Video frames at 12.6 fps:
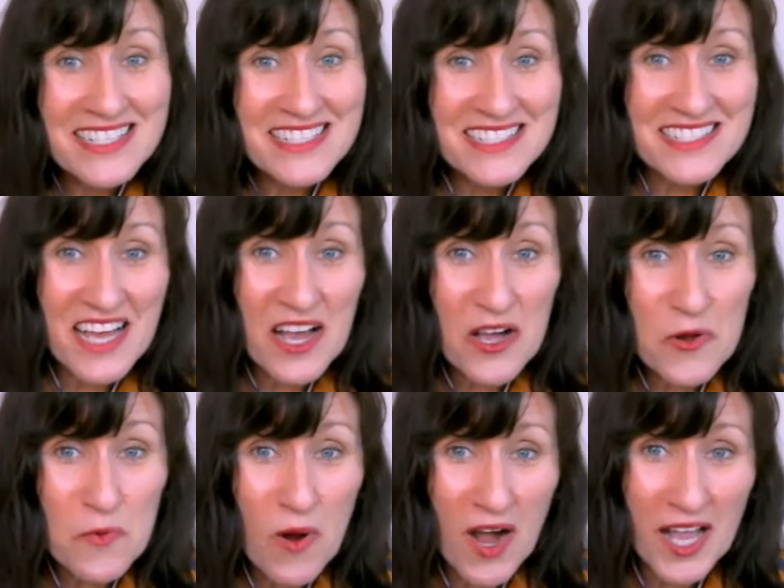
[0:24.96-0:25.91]

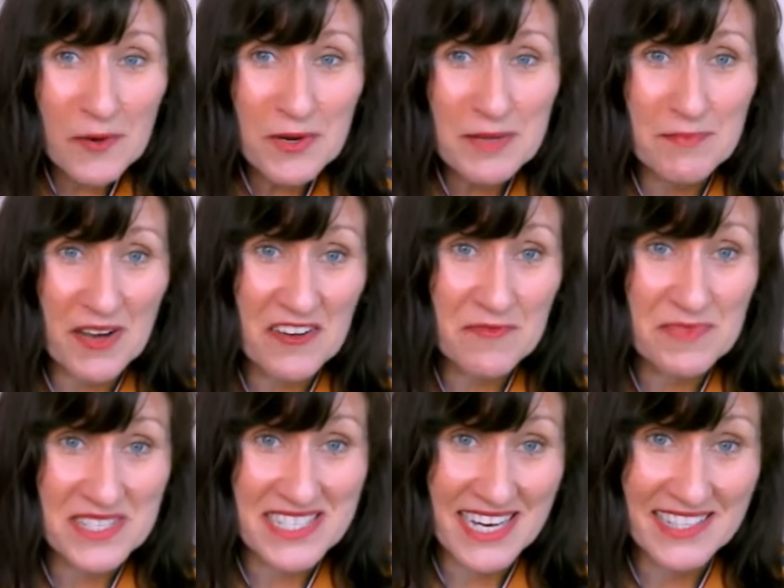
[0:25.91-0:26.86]
So, why are we both
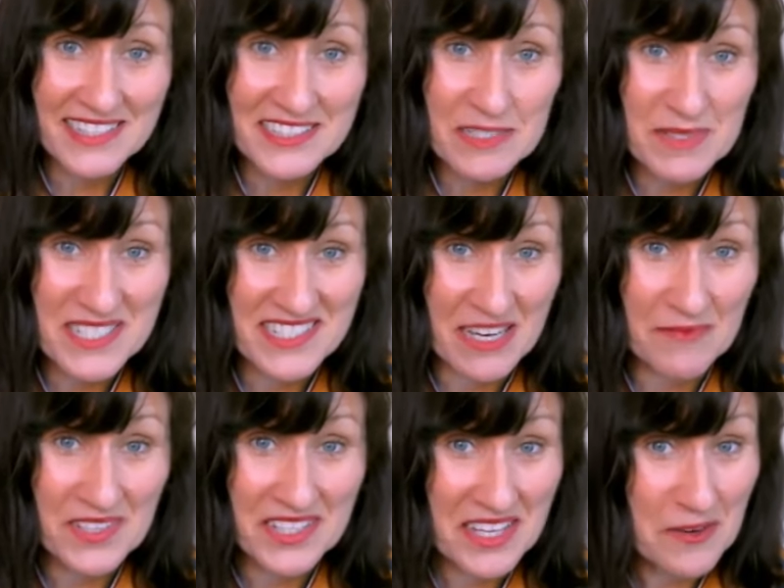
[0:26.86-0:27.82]
pretending to be
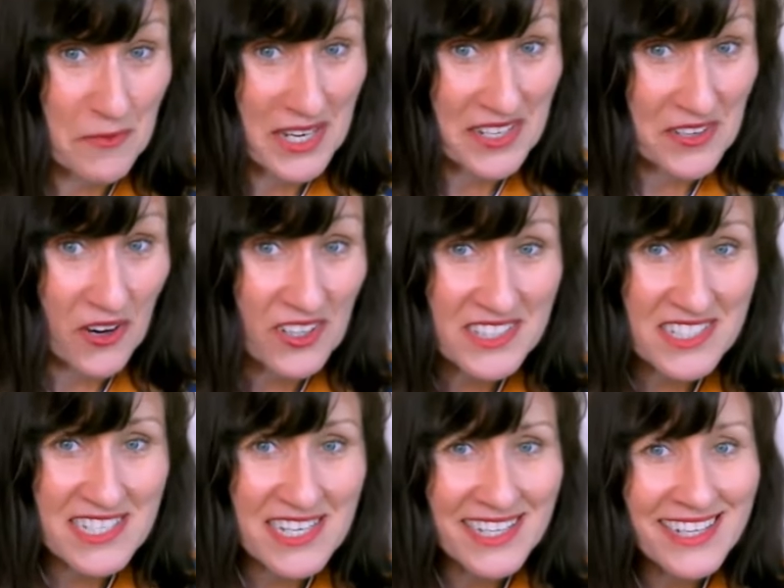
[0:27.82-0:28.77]
something that we're not?